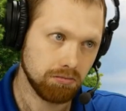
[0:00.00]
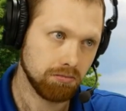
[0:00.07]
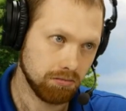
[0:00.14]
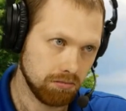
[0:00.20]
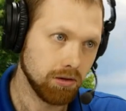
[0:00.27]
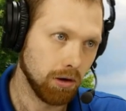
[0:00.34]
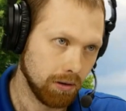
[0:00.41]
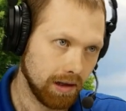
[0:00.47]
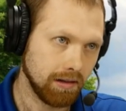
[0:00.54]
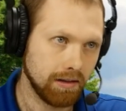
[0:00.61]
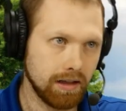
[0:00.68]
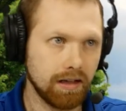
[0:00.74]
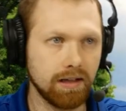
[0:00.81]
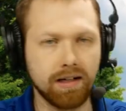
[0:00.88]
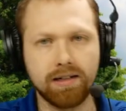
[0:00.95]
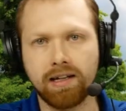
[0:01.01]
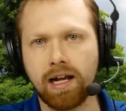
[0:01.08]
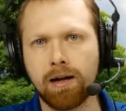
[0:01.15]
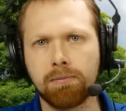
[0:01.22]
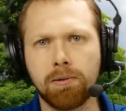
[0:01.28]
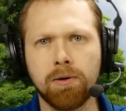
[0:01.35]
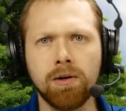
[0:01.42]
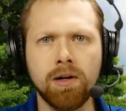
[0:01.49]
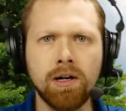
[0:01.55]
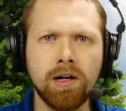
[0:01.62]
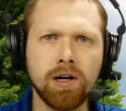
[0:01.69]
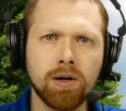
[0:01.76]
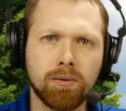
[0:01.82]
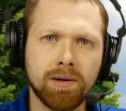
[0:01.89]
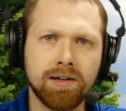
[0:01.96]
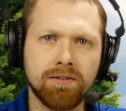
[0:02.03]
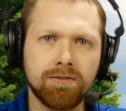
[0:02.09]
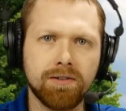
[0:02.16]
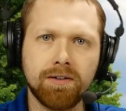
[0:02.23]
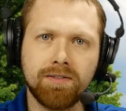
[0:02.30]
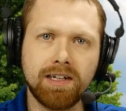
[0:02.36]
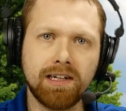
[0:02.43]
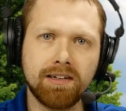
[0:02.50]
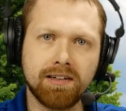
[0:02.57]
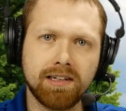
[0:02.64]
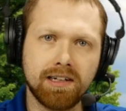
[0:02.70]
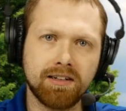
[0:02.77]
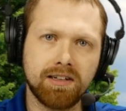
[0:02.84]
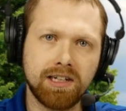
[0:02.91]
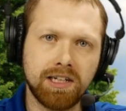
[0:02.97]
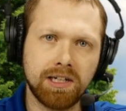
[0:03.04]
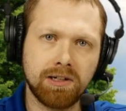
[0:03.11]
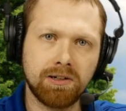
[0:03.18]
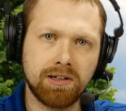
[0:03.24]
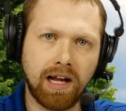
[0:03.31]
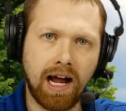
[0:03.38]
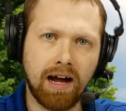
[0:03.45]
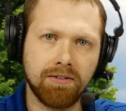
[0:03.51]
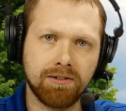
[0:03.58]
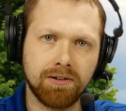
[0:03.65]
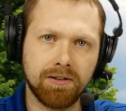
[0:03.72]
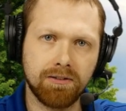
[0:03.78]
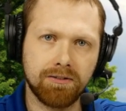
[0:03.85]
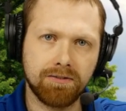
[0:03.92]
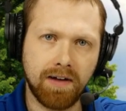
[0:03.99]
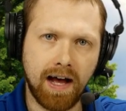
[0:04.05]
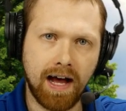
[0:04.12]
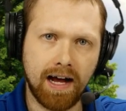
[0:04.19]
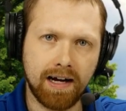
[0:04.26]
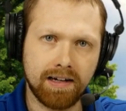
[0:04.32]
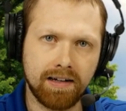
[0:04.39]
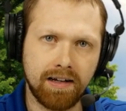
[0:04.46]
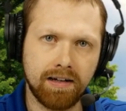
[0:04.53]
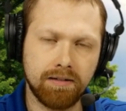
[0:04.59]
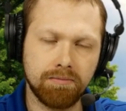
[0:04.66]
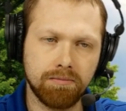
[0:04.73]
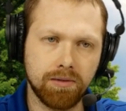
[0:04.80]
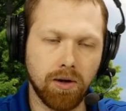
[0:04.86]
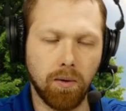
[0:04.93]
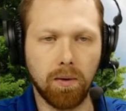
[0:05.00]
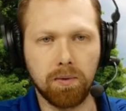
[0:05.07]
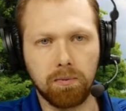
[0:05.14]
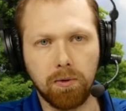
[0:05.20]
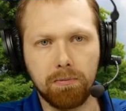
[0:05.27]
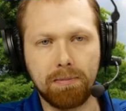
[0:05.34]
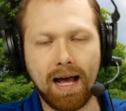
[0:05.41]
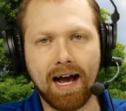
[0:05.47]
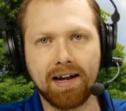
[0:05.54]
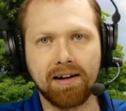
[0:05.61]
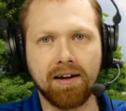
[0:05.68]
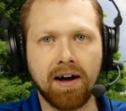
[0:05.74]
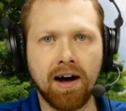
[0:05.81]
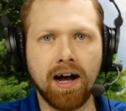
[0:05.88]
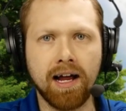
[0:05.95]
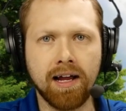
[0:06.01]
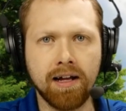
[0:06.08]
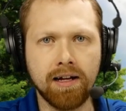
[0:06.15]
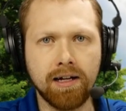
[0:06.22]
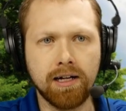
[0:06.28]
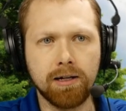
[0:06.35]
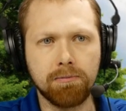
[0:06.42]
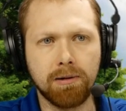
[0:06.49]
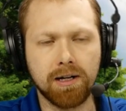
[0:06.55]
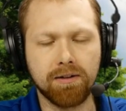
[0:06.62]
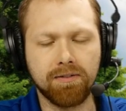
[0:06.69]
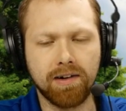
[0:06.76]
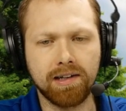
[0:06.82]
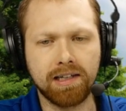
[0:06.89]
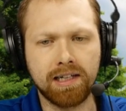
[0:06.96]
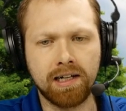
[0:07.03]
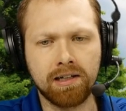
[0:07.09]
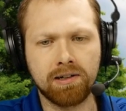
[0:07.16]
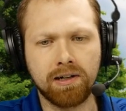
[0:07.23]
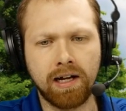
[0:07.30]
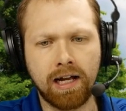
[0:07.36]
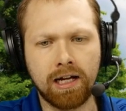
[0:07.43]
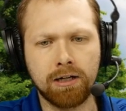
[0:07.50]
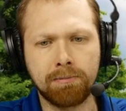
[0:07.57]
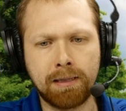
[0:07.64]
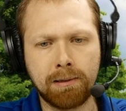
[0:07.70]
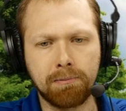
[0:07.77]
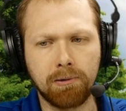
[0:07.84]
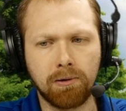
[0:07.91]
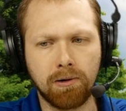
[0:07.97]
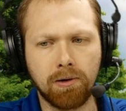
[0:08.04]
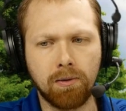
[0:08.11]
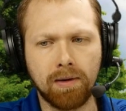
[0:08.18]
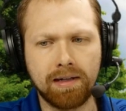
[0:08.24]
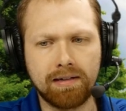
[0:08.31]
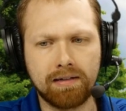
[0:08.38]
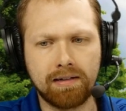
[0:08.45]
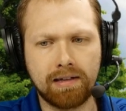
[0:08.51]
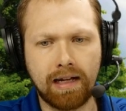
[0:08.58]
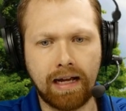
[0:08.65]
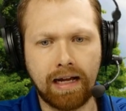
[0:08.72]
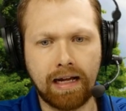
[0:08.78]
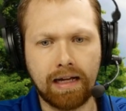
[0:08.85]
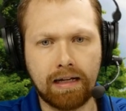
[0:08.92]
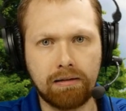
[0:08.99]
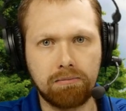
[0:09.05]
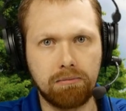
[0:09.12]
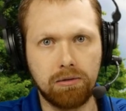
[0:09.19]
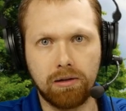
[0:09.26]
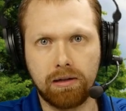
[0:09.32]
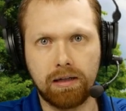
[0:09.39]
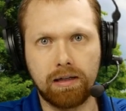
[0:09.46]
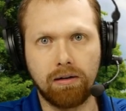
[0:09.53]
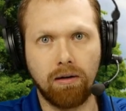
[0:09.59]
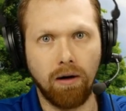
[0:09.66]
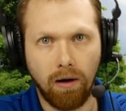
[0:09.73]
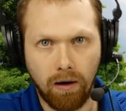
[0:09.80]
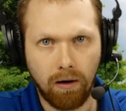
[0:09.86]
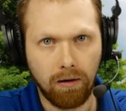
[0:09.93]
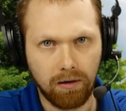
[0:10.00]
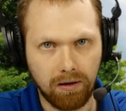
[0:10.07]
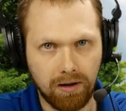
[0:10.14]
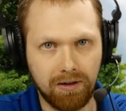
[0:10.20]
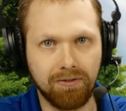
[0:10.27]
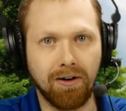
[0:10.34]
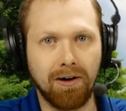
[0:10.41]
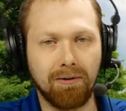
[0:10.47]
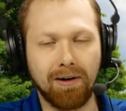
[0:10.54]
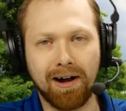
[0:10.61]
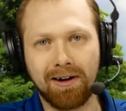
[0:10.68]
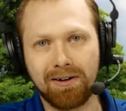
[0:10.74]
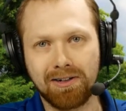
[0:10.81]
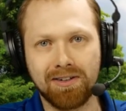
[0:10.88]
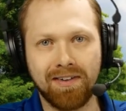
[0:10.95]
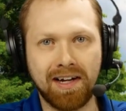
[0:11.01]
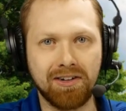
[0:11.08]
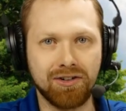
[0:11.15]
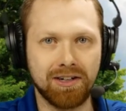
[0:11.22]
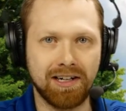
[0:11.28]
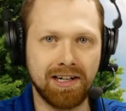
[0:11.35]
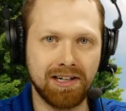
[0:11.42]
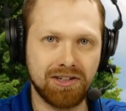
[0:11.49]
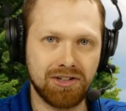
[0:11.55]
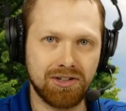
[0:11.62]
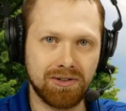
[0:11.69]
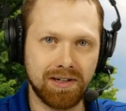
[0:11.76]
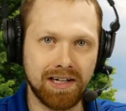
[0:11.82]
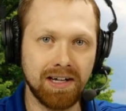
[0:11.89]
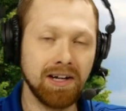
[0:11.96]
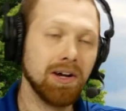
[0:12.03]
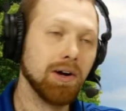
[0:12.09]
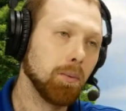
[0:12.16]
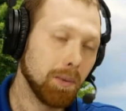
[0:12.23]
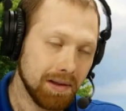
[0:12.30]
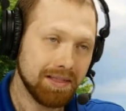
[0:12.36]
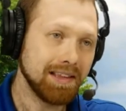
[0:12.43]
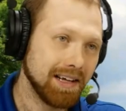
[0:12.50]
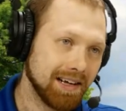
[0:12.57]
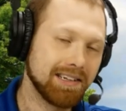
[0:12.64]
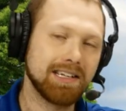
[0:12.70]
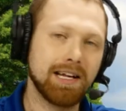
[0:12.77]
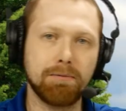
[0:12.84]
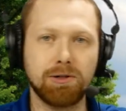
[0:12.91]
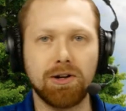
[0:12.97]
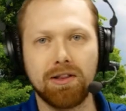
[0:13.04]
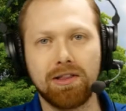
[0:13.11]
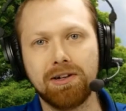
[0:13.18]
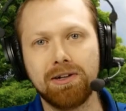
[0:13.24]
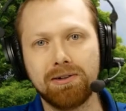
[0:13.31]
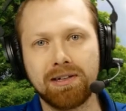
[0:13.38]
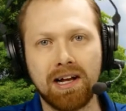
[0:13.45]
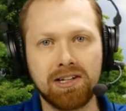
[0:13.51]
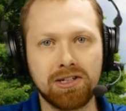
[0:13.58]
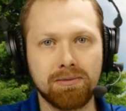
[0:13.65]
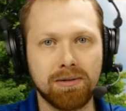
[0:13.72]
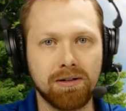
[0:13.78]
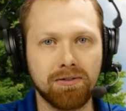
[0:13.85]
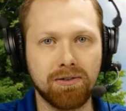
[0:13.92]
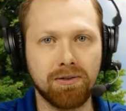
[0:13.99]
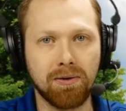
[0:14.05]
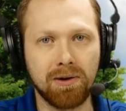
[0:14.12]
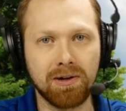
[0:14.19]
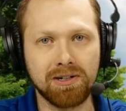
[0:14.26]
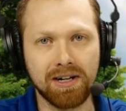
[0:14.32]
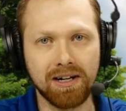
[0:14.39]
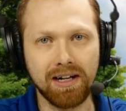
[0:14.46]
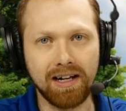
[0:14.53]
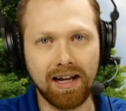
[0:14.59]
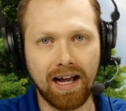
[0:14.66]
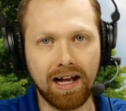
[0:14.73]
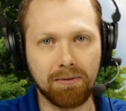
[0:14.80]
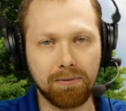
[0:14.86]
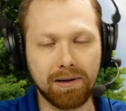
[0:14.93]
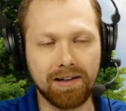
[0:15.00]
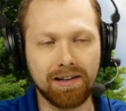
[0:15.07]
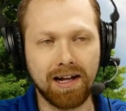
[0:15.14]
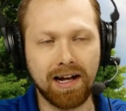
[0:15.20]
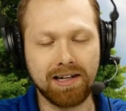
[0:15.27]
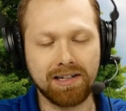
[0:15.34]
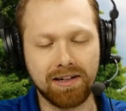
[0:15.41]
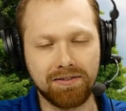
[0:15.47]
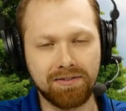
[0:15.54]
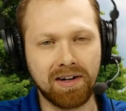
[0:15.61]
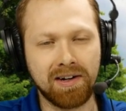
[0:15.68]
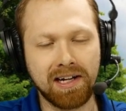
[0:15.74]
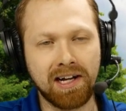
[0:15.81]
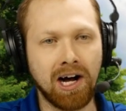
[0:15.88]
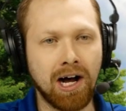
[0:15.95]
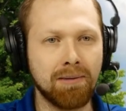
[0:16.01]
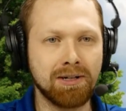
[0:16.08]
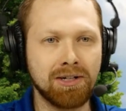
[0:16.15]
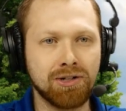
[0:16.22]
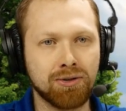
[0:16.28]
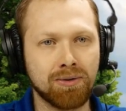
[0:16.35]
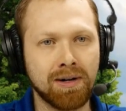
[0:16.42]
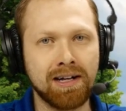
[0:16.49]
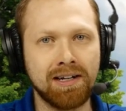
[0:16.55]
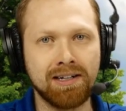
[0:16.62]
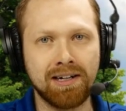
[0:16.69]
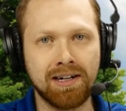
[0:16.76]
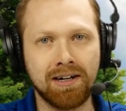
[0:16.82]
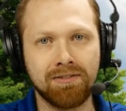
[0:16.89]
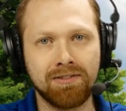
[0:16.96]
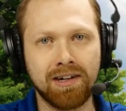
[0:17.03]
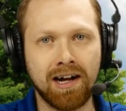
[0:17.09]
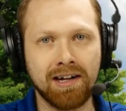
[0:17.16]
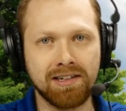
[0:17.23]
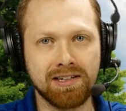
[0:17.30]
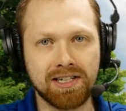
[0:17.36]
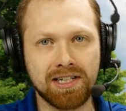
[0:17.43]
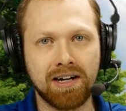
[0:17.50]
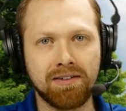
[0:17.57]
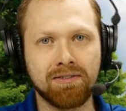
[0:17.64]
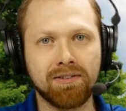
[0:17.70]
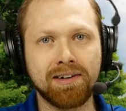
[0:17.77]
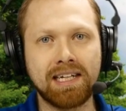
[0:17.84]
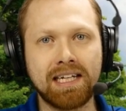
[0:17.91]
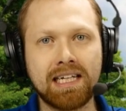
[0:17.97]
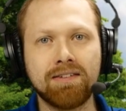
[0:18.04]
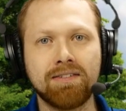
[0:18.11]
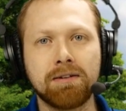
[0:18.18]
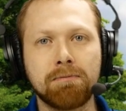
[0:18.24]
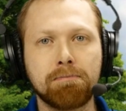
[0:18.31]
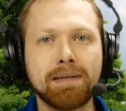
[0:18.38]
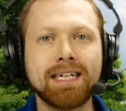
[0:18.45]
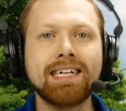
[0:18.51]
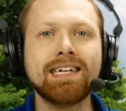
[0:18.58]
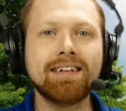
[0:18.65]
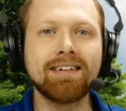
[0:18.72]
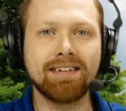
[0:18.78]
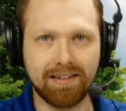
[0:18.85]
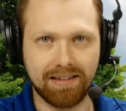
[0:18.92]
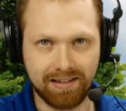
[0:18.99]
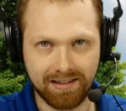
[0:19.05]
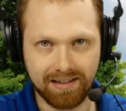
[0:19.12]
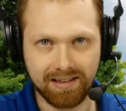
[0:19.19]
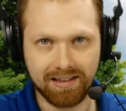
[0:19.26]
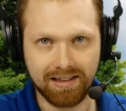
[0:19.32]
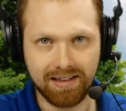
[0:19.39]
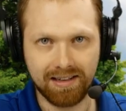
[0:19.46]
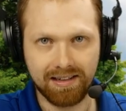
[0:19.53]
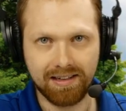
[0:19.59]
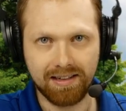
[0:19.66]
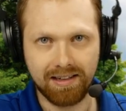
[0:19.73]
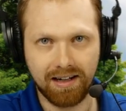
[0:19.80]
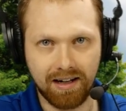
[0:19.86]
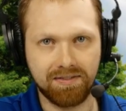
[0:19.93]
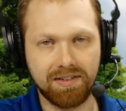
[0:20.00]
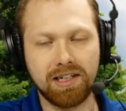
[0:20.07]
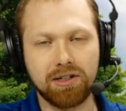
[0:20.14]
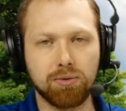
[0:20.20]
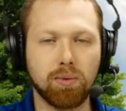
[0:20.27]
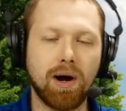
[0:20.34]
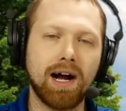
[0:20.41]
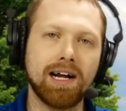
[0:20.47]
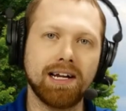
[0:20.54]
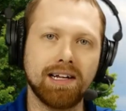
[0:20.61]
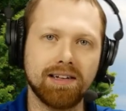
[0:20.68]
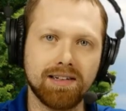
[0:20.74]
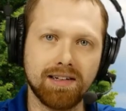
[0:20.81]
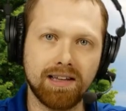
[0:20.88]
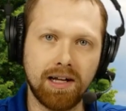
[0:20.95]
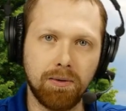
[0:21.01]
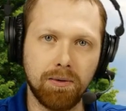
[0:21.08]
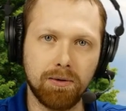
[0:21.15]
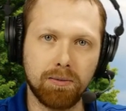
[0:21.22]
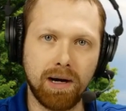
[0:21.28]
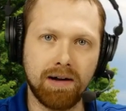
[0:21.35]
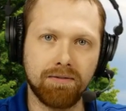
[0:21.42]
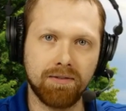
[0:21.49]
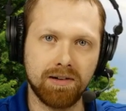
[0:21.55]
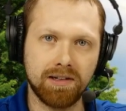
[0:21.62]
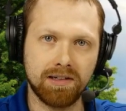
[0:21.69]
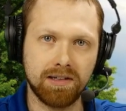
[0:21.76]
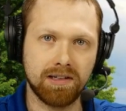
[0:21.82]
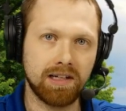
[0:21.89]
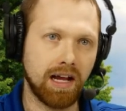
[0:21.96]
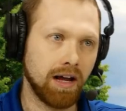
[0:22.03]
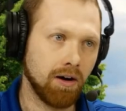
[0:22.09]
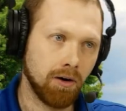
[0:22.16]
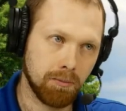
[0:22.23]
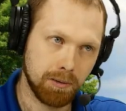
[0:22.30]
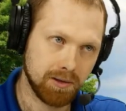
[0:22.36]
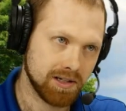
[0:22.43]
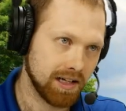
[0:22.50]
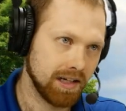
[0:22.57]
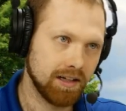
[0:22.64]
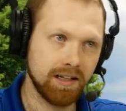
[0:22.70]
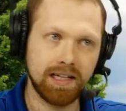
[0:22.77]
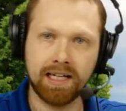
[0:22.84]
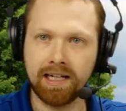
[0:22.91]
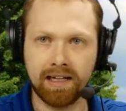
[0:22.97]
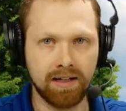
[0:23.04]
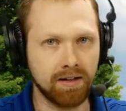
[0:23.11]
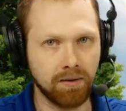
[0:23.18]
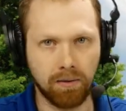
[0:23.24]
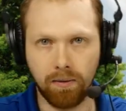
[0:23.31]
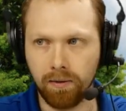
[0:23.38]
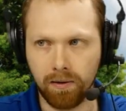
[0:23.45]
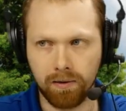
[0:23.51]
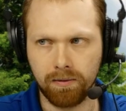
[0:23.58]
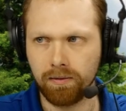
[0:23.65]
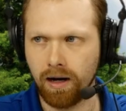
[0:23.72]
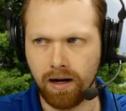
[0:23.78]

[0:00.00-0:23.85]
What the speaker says: noting the example, written 50 to 60 years after the fact, and no one will bat an eye. But if, on the other hand, people are going to say, look at all of our records of ancient history, with the exception of the New Testament, of course, and realize a very common trend of not discovering even pieces of these writings that would reference, say, Homer's Iliad or